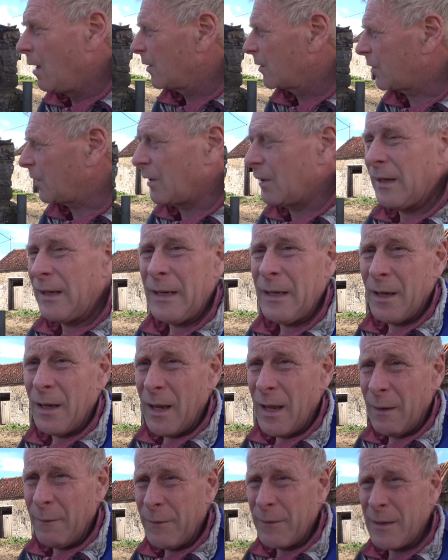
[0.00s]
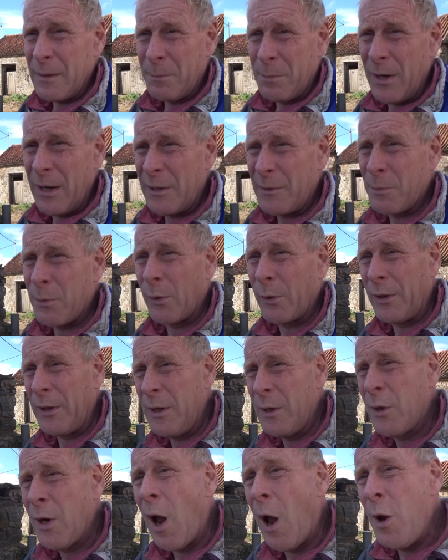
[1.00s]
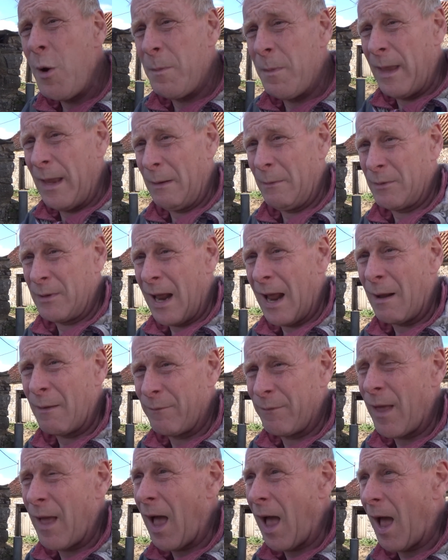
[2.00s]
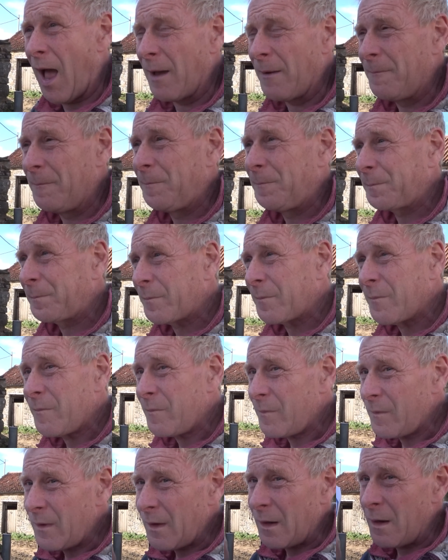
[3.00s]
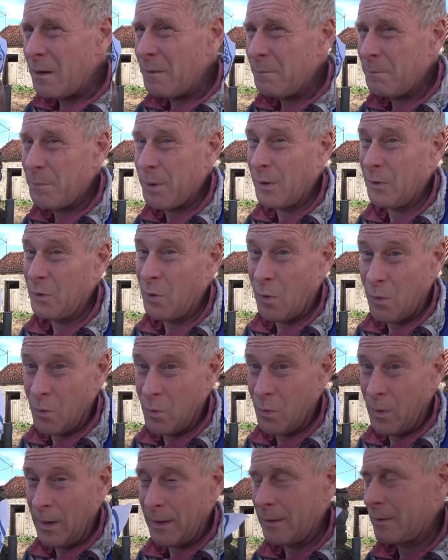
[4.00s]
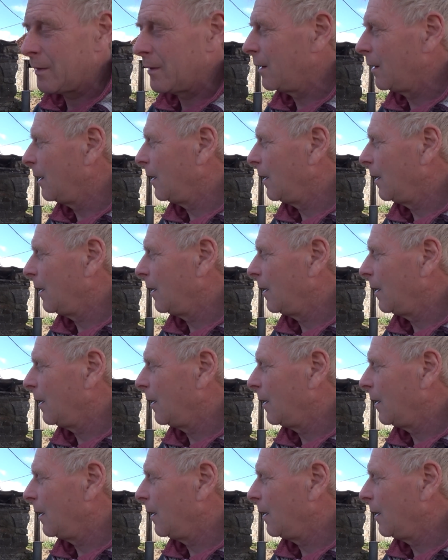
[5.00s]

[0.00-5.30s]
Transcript: certainly if it's a British product, you'd hope that it would have that, but not always.